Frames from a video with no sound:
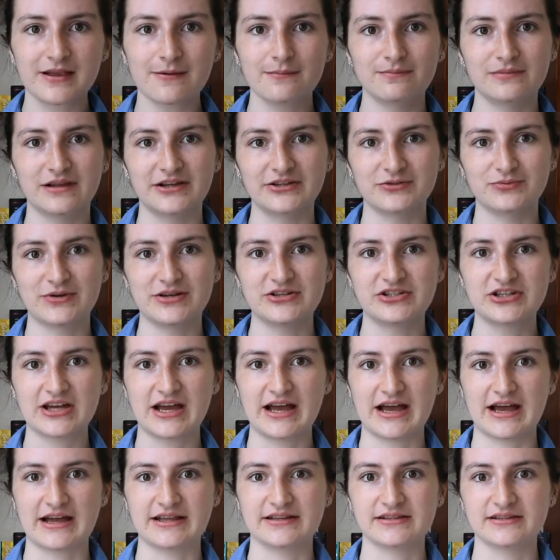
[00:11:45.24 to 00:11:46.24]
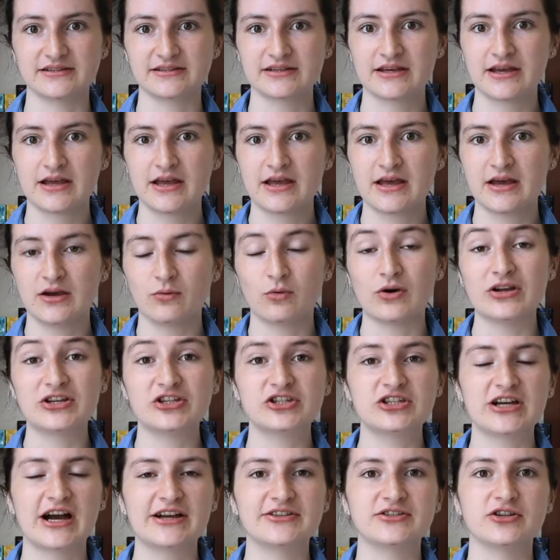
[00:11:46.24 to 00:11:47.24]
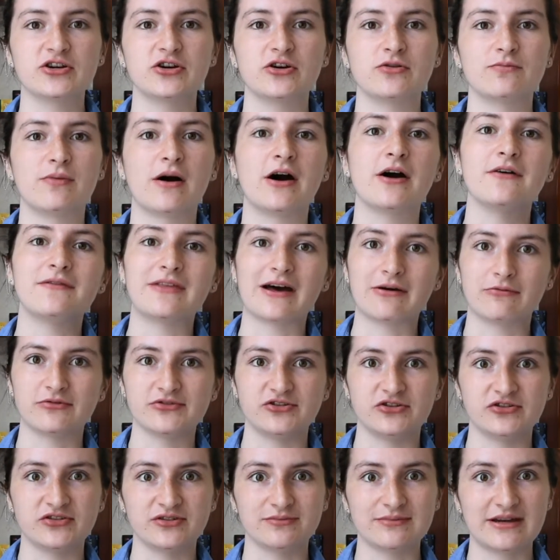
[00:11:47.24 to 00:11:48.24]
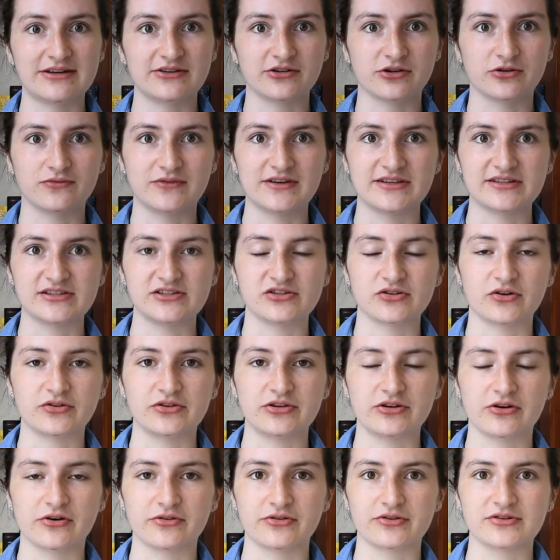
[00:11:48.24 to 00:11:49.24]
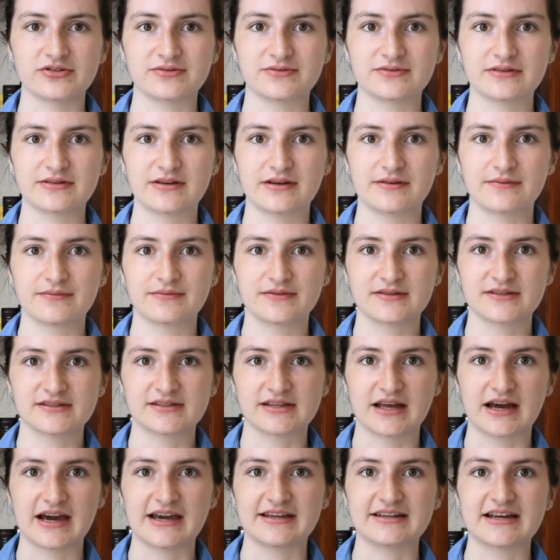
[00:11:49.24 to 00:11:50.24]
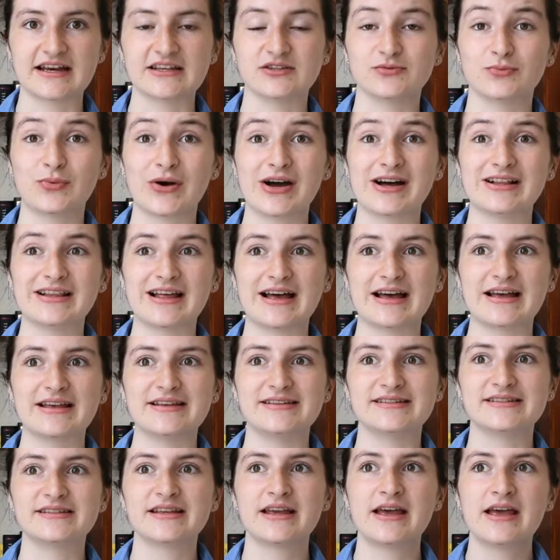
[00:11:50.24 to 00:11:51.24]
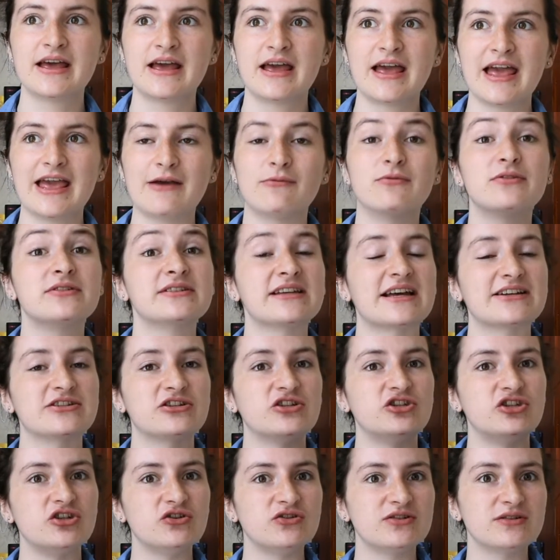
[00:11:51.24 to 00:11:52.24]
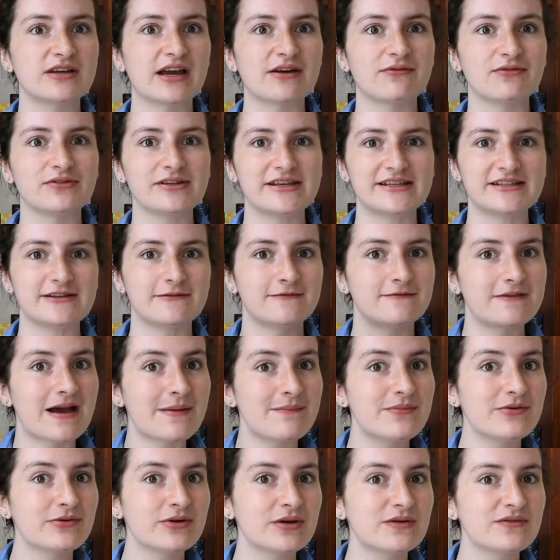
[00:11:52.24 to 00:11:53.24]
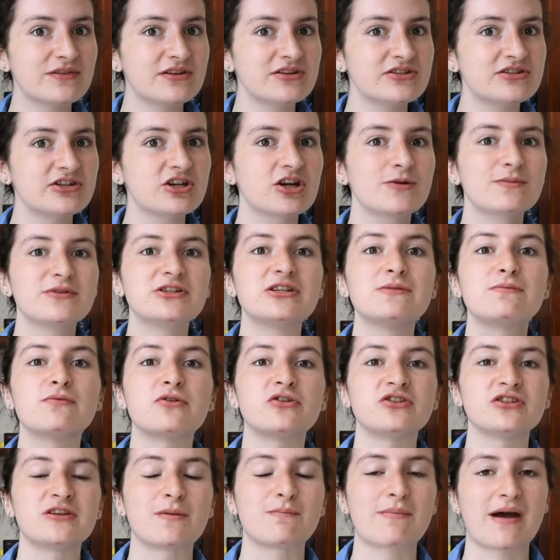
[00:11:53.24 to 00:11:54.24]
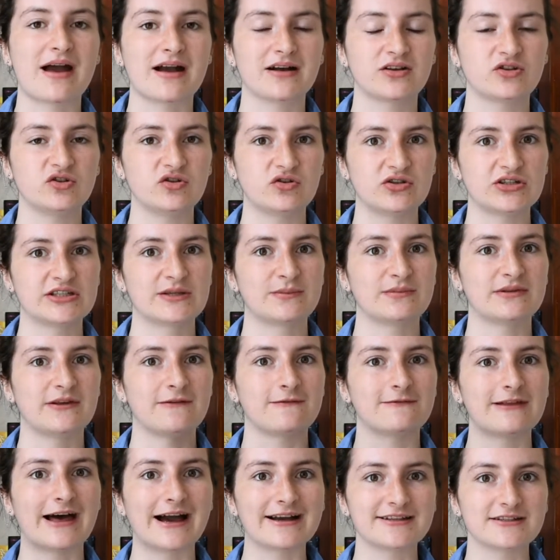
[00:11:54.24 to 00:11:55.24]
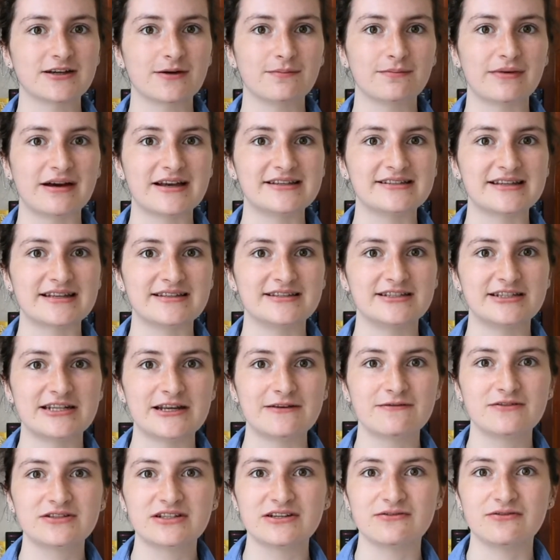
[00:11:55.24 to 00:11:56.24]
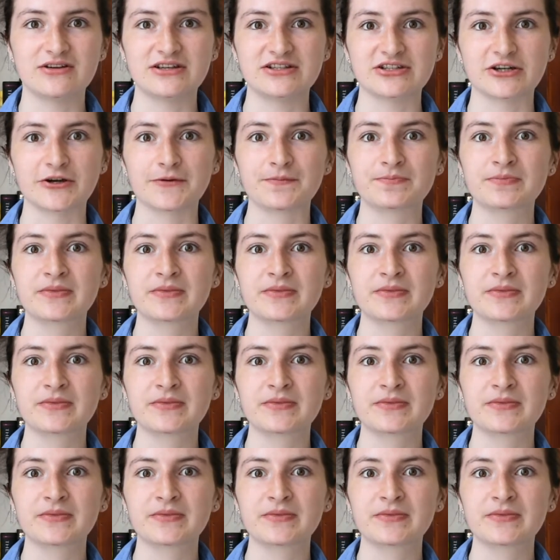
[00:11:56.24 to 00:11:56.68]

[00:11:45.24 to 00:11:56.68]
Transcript: Bloodwitch and Witchshadow. Part of that was due to medical reasons on the author's side, as well as it was actually due to get released in February of this year, but she pushed it back due to something flagged up by a sensitivity reader.